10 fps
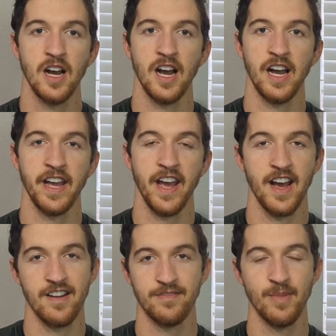I
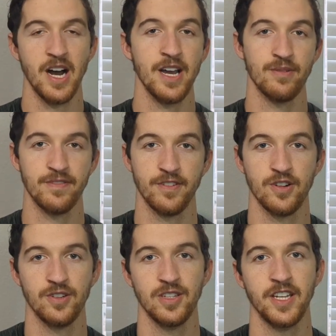have my
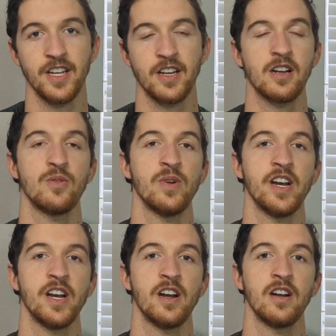referral link
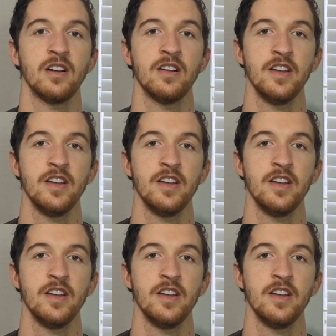where